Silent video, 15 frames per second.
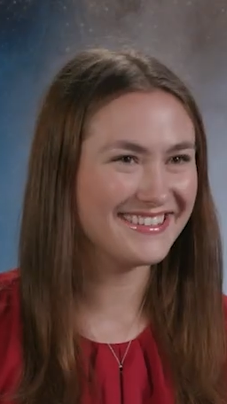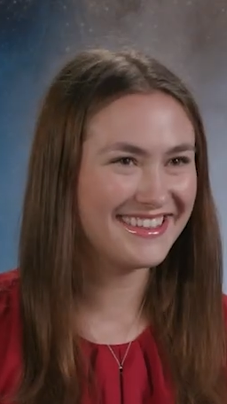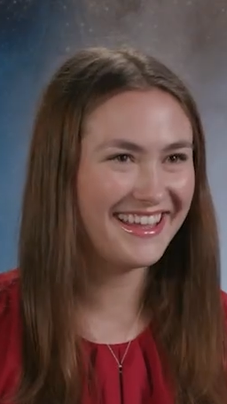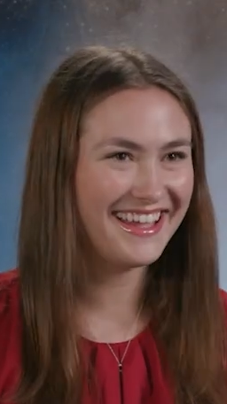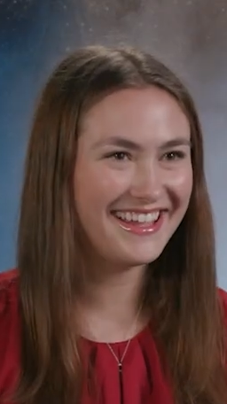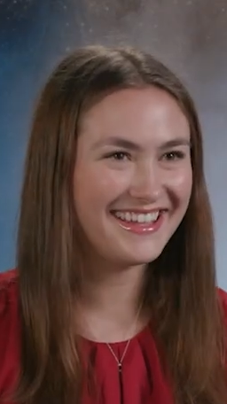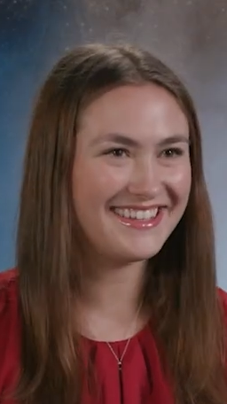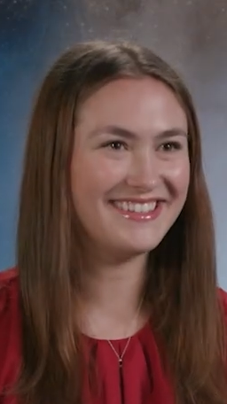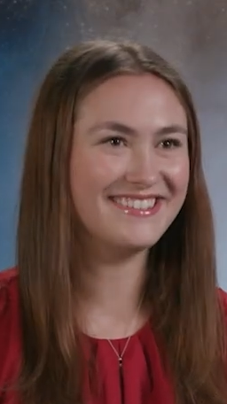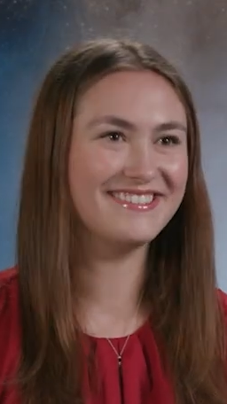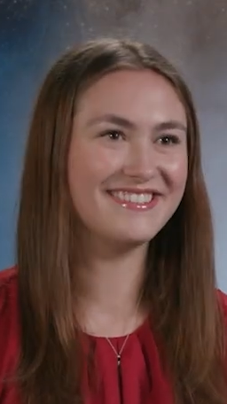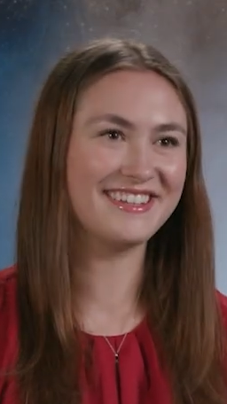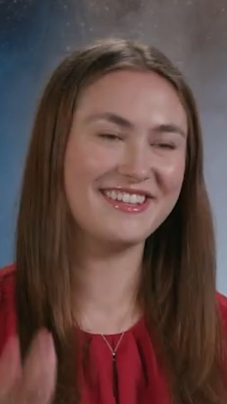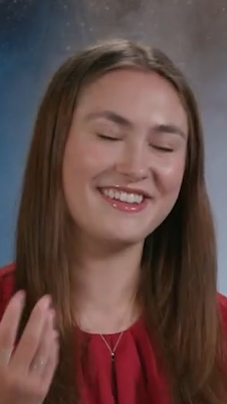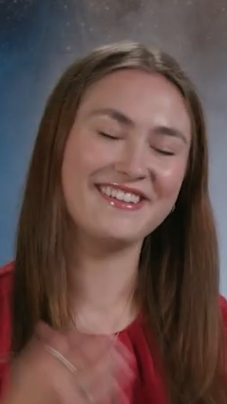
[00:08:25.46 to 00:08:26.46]
Thank you,
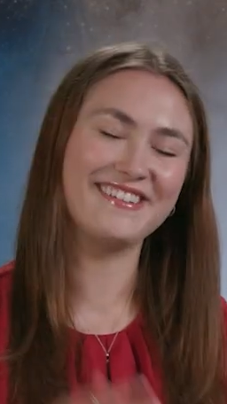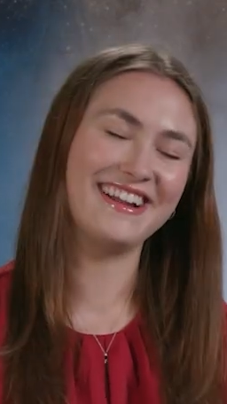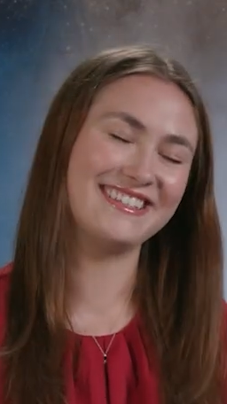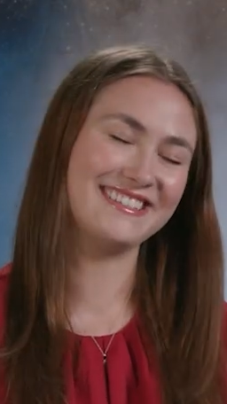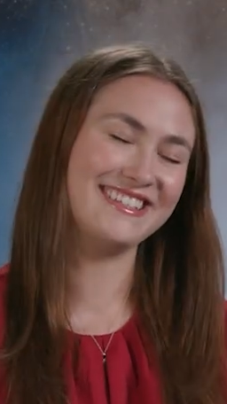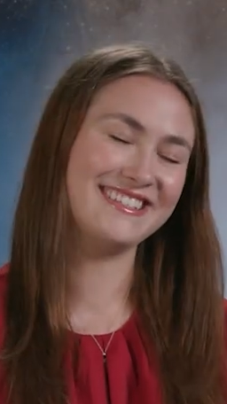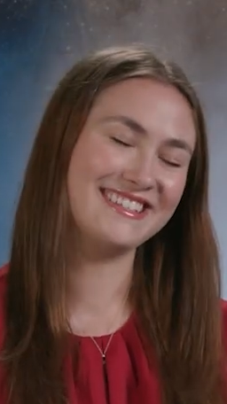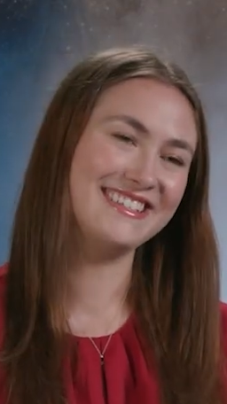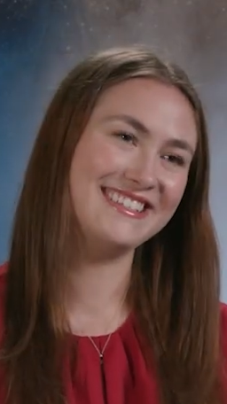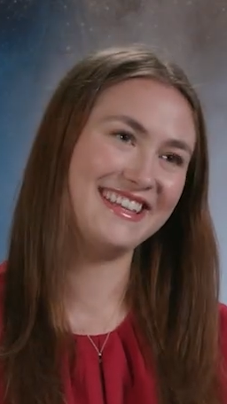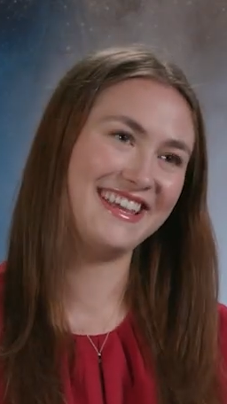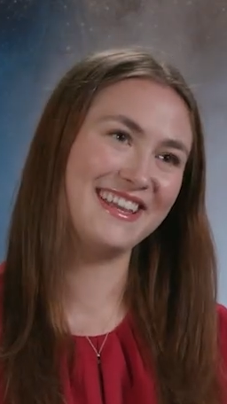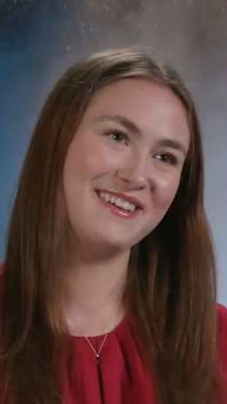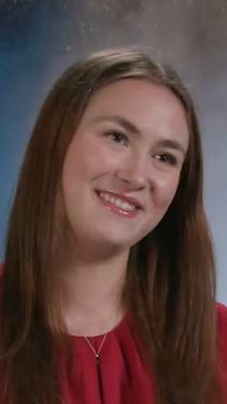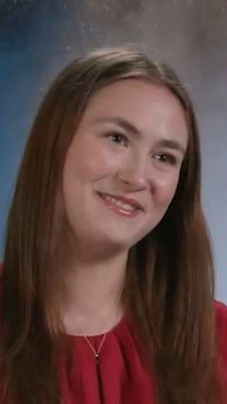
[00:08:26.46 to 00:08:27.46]
and congratulations
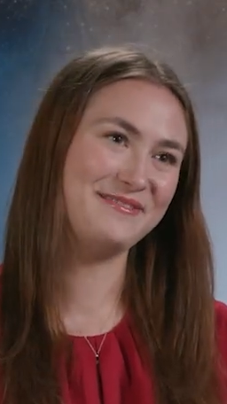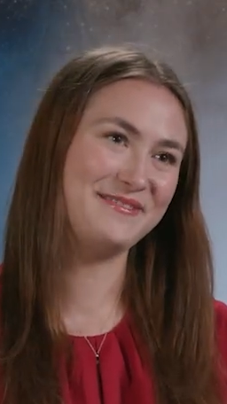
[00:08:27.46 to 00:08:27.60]
again on the